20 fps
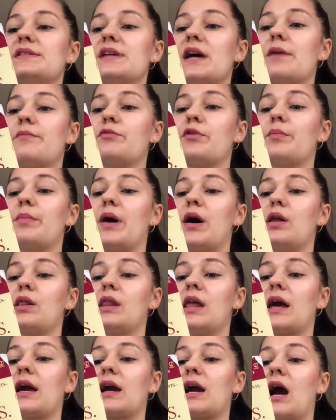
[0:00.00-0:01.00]
depth about
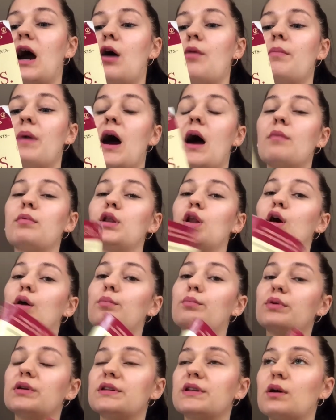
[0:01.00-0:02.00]
like how
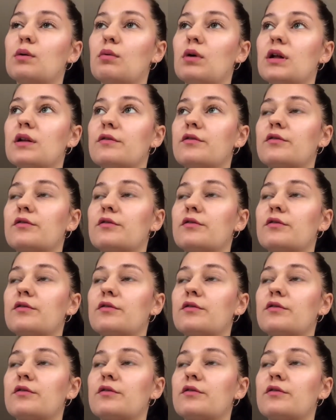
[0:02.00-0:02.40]
Babylon built their wealth